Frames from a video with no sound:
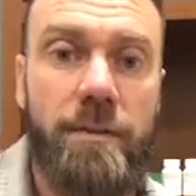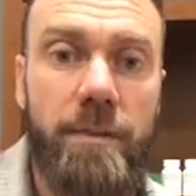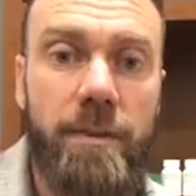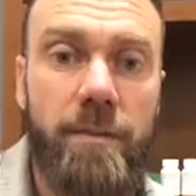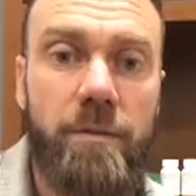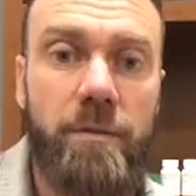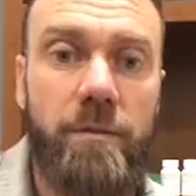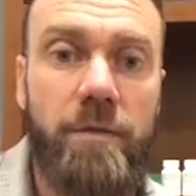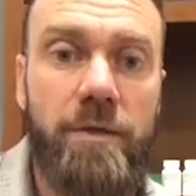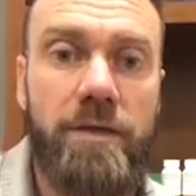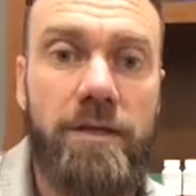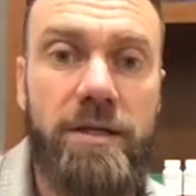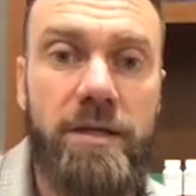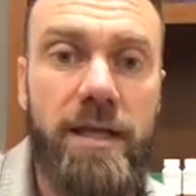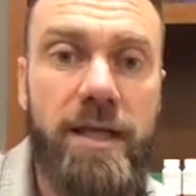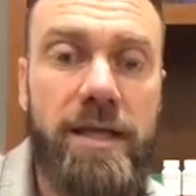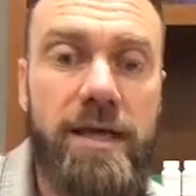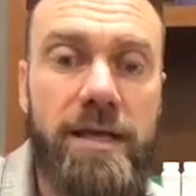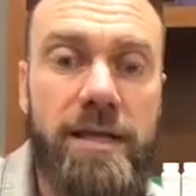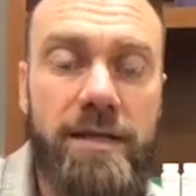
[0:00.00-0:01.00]
we can
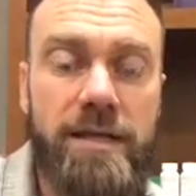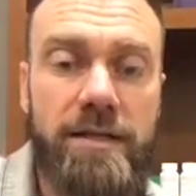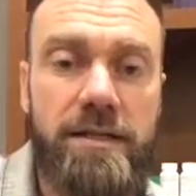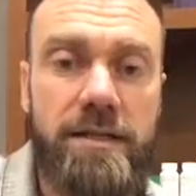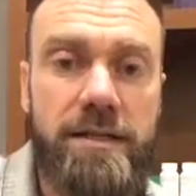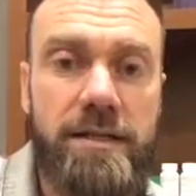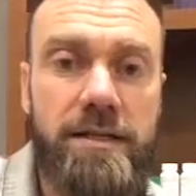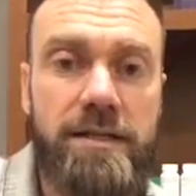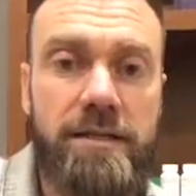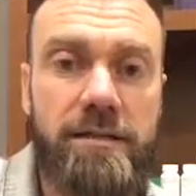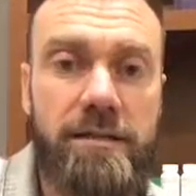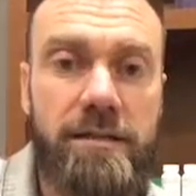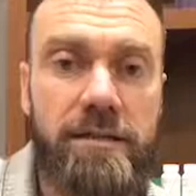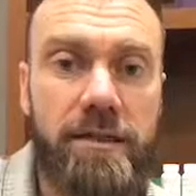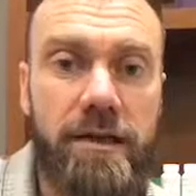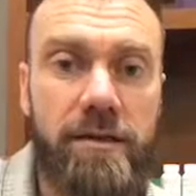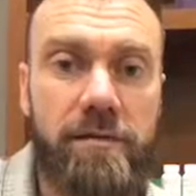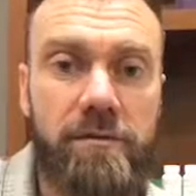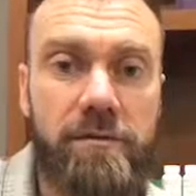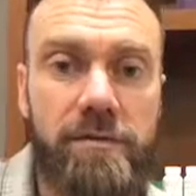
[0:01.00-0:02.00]
aid in healing
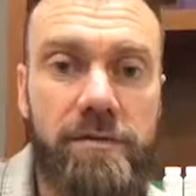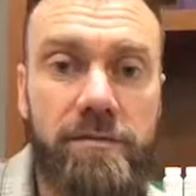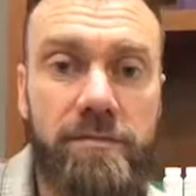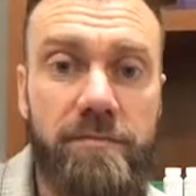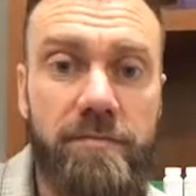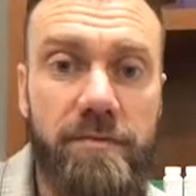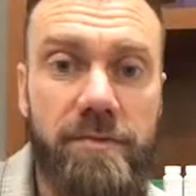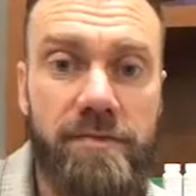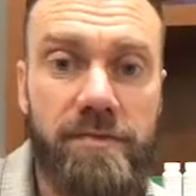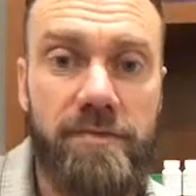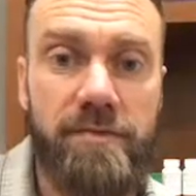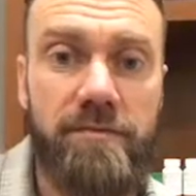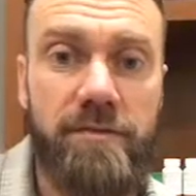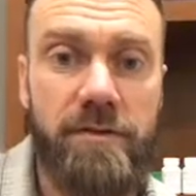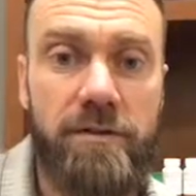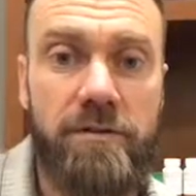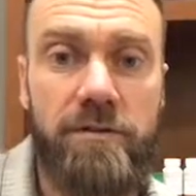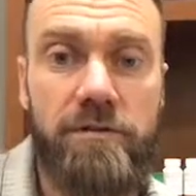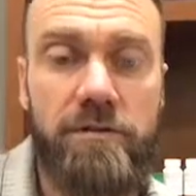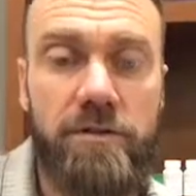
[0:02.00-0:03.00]
that with
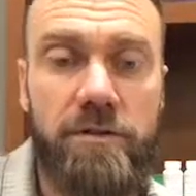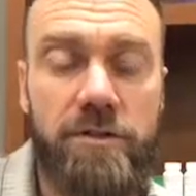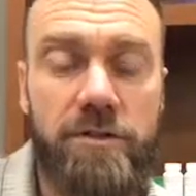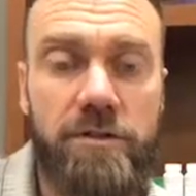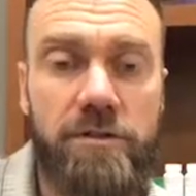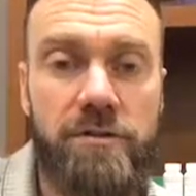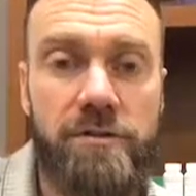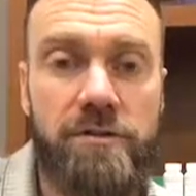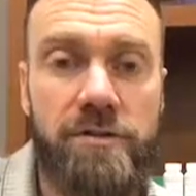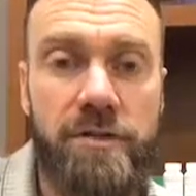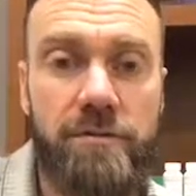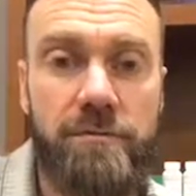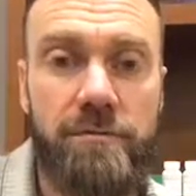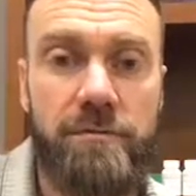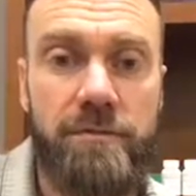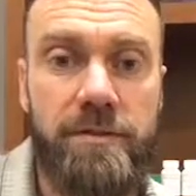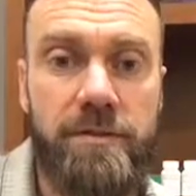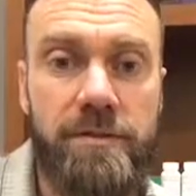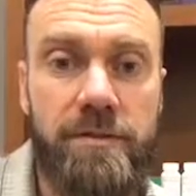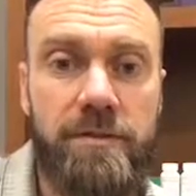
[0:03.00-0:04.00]
specific nutritional
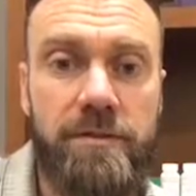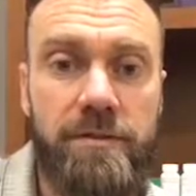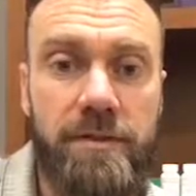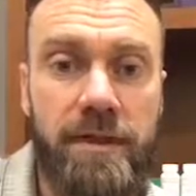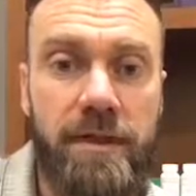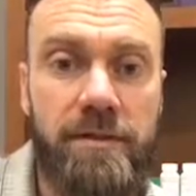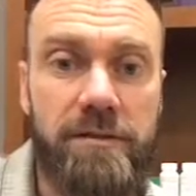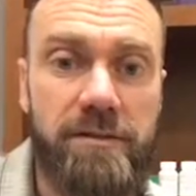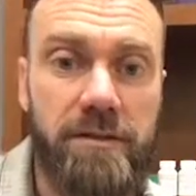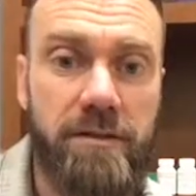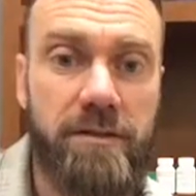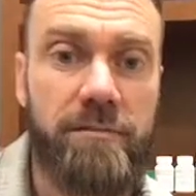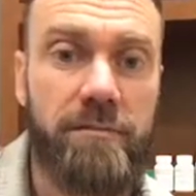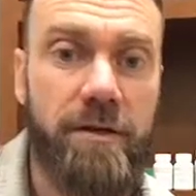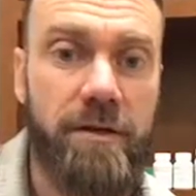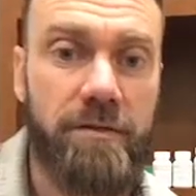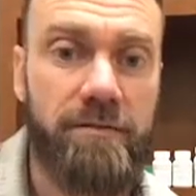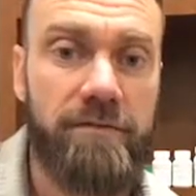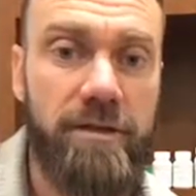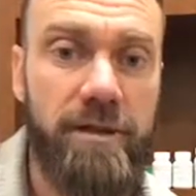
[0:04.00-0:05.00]
supplements and dietary
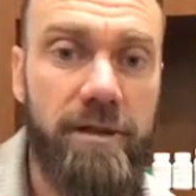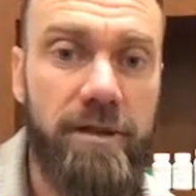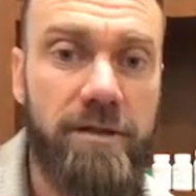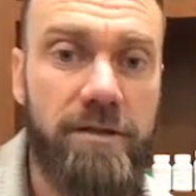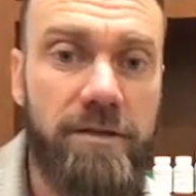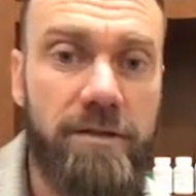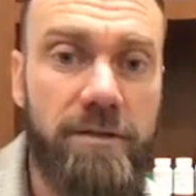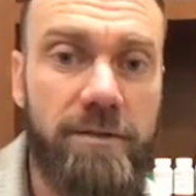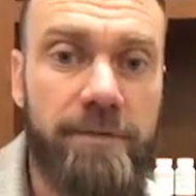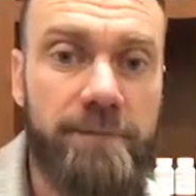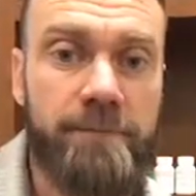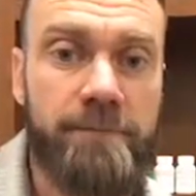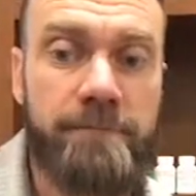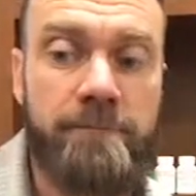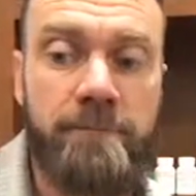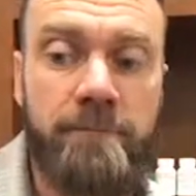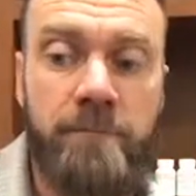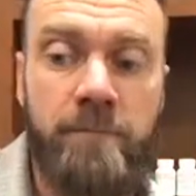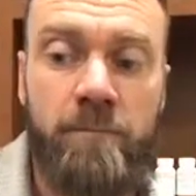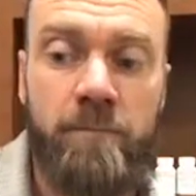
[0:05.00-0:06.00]
modification.
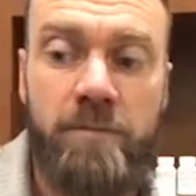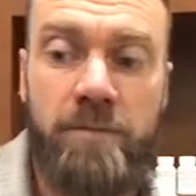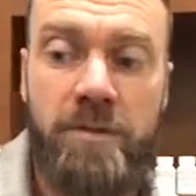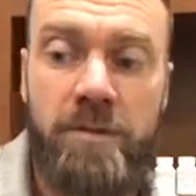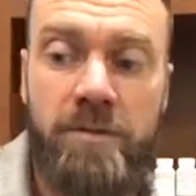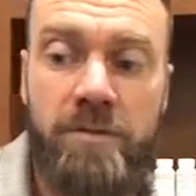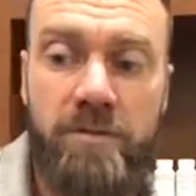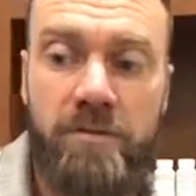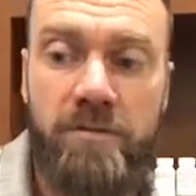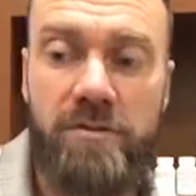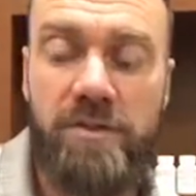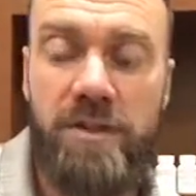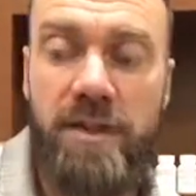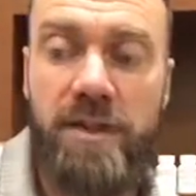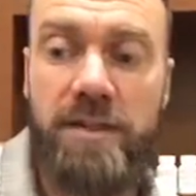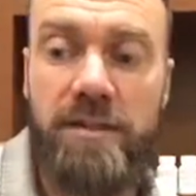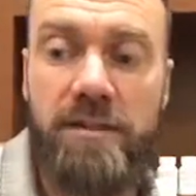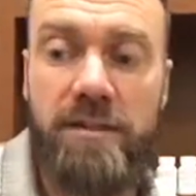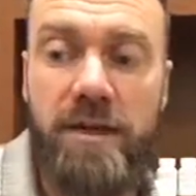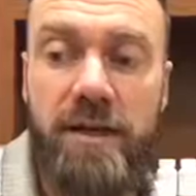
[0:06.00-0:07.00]
So
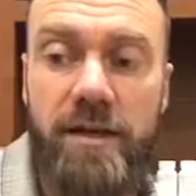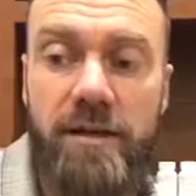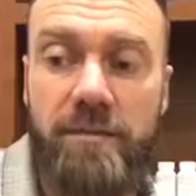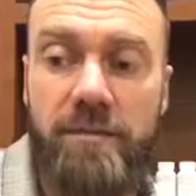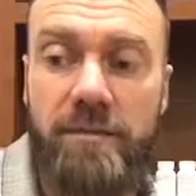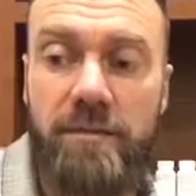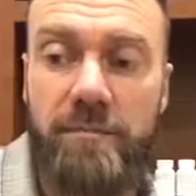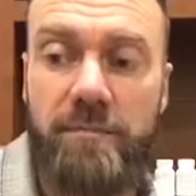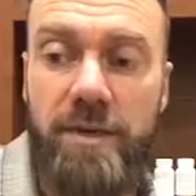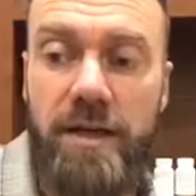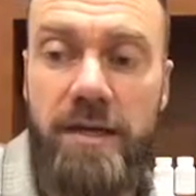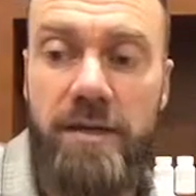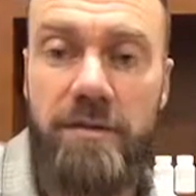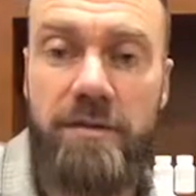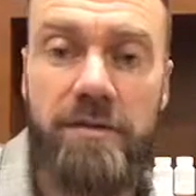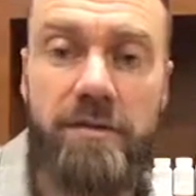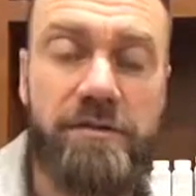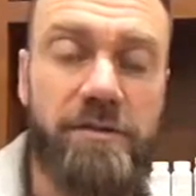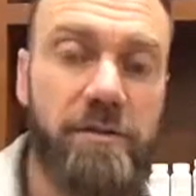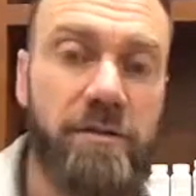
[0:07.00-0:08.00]
saying that, the
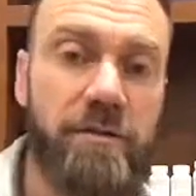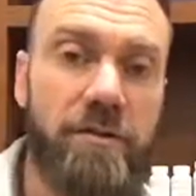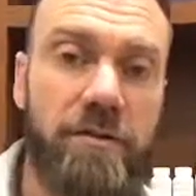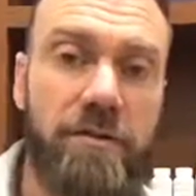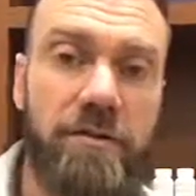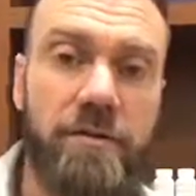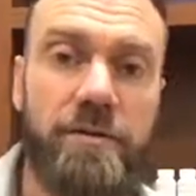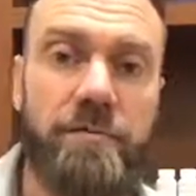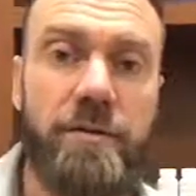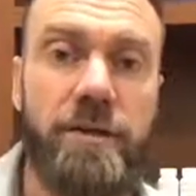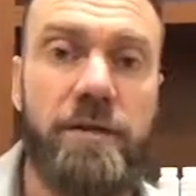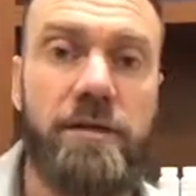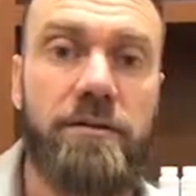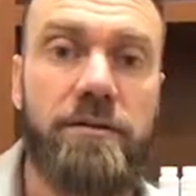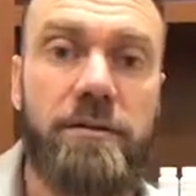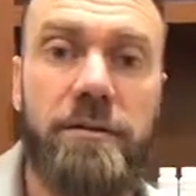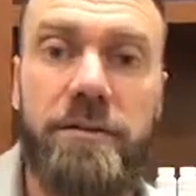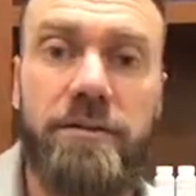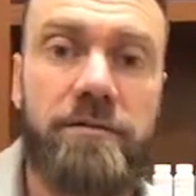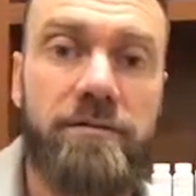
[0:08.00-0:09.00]
panel is a large panel.
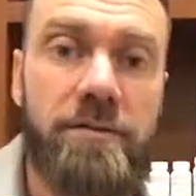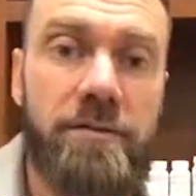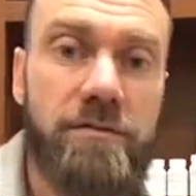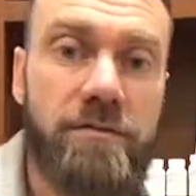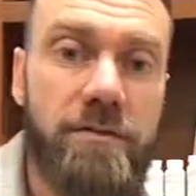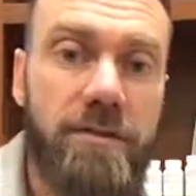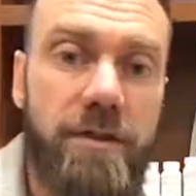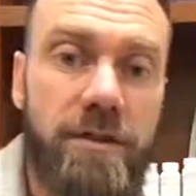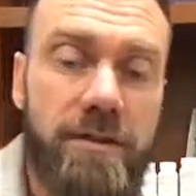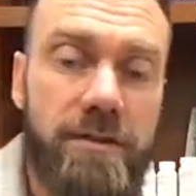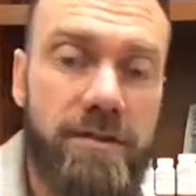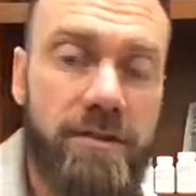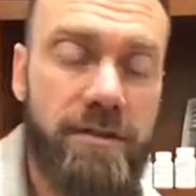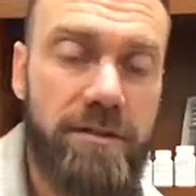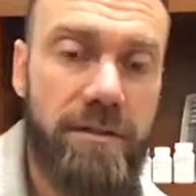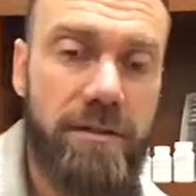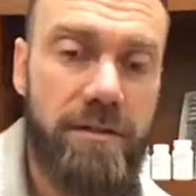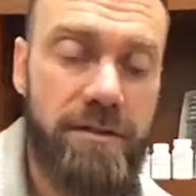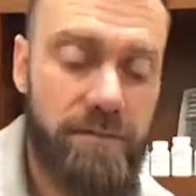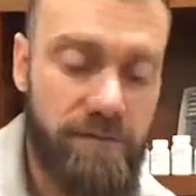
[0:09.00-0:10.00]
It gives you tons and
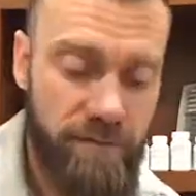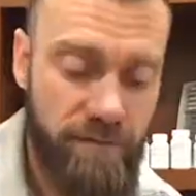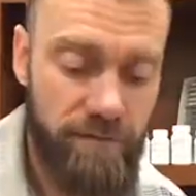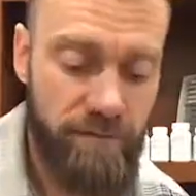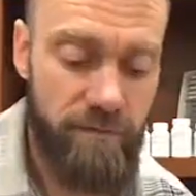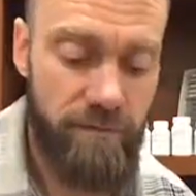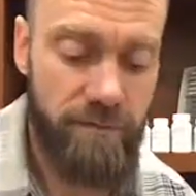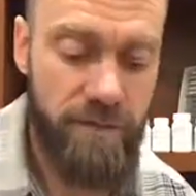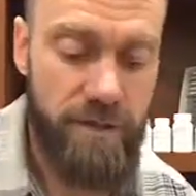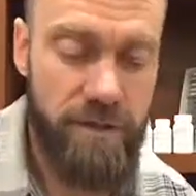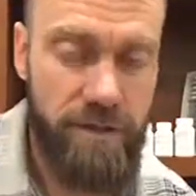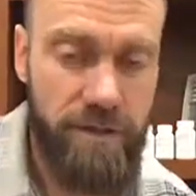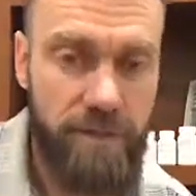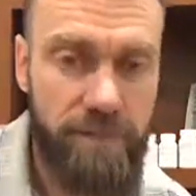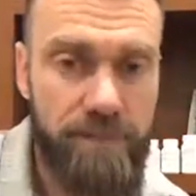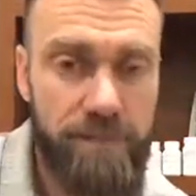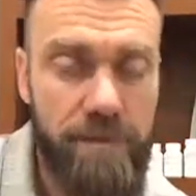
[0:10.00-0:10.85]
tons of information.